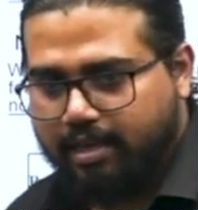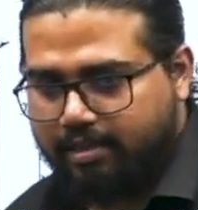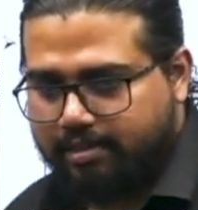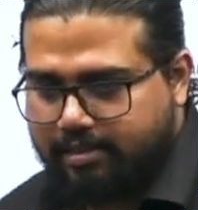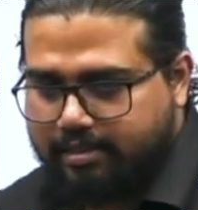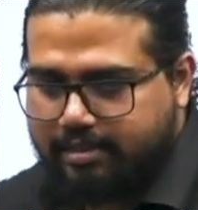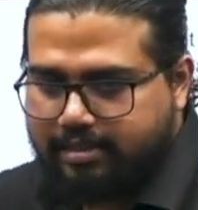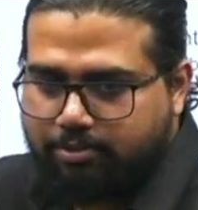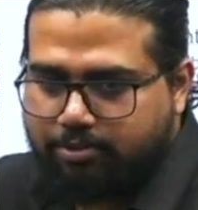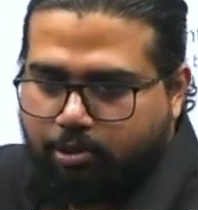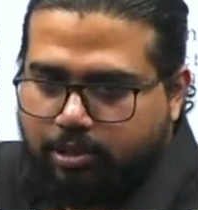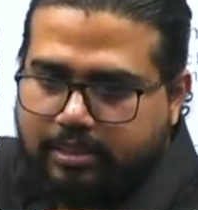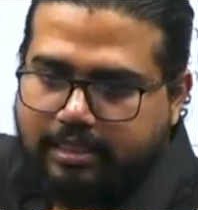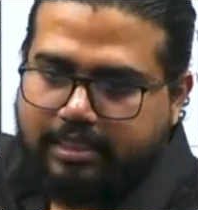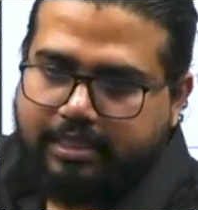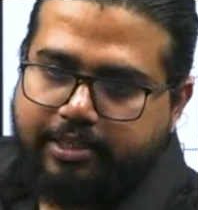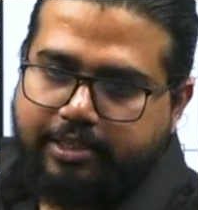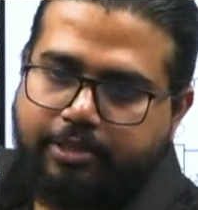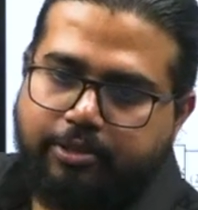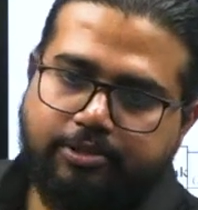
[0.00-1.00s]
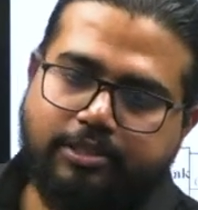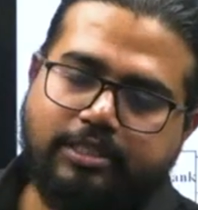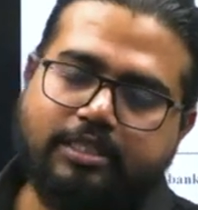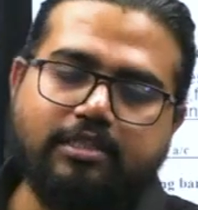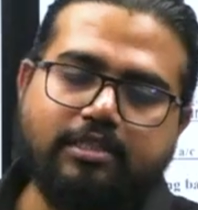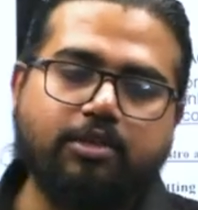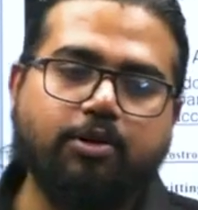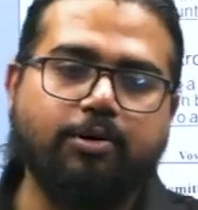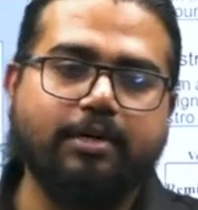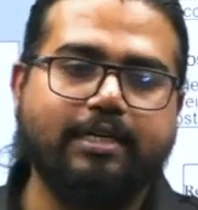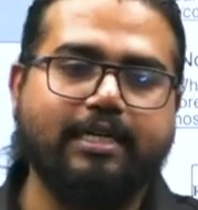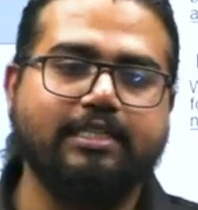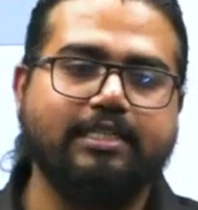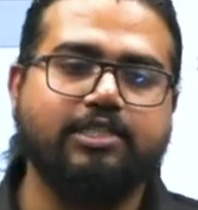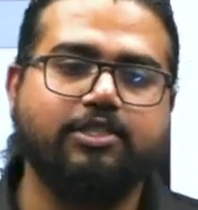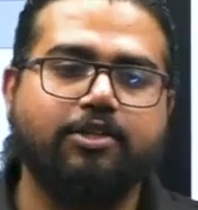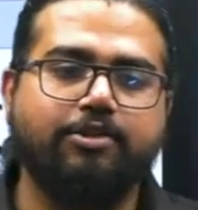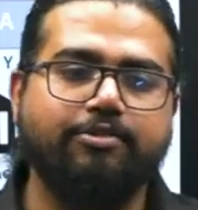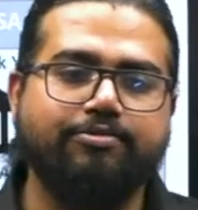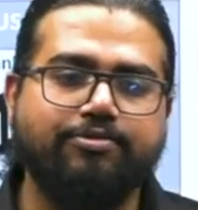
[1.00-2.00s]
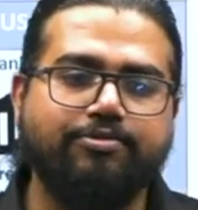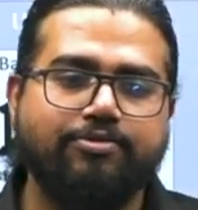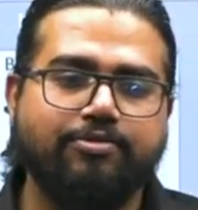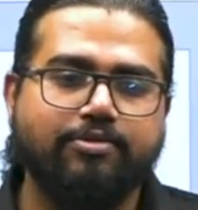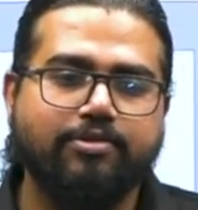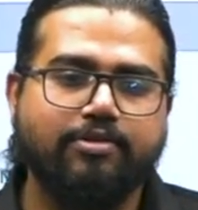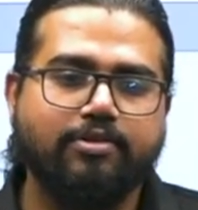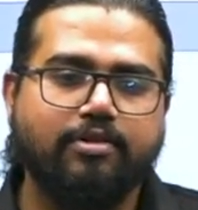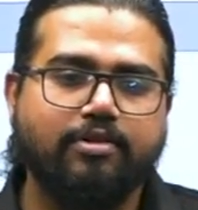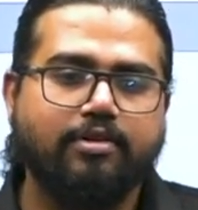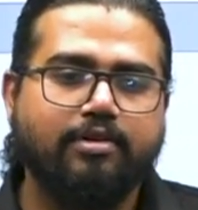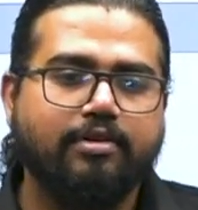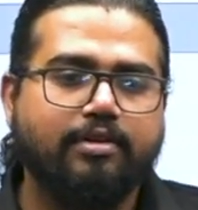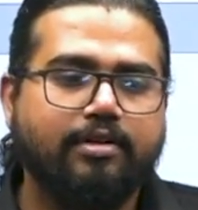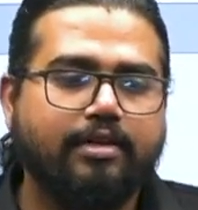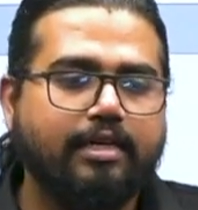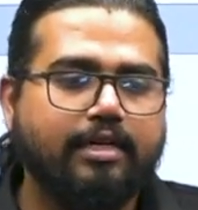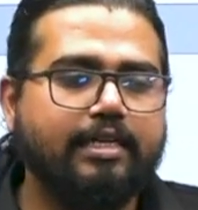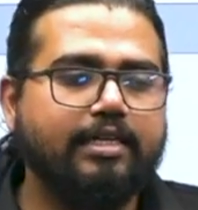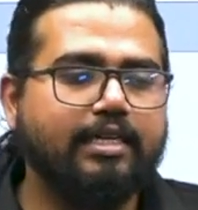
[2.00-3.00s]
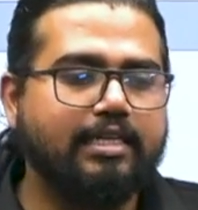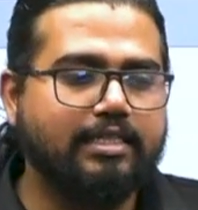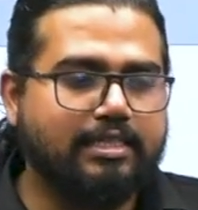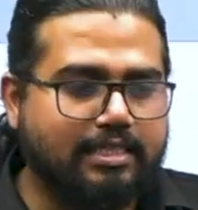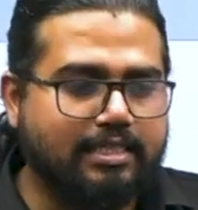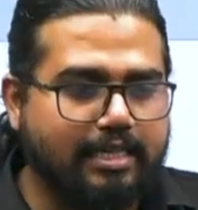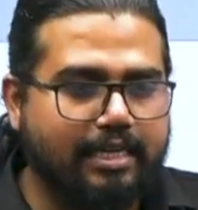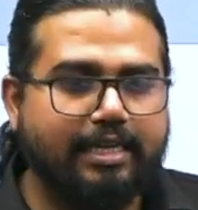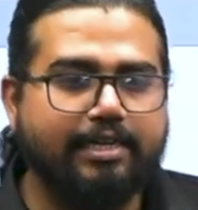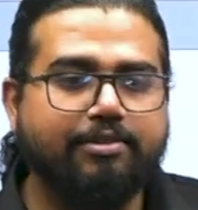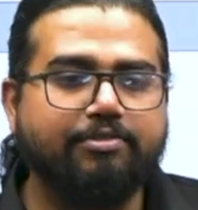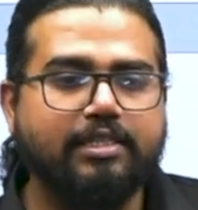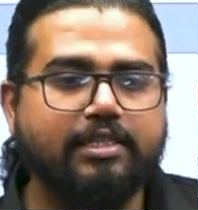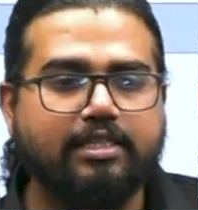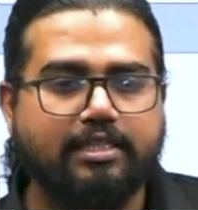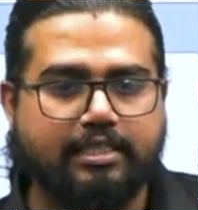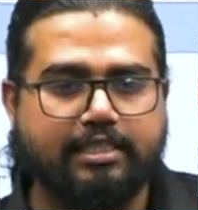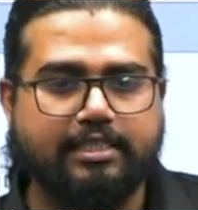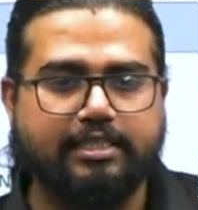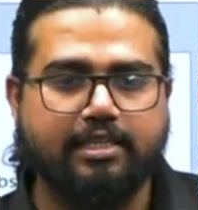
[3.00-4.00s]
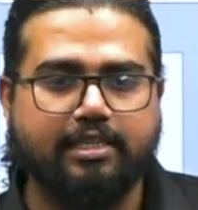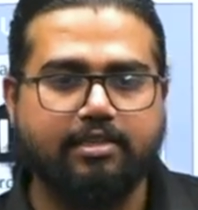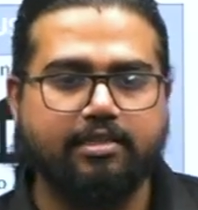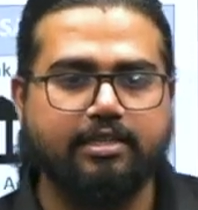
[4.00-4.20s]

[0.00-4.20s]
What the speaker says: This was in news in the context of India's trade with Russia.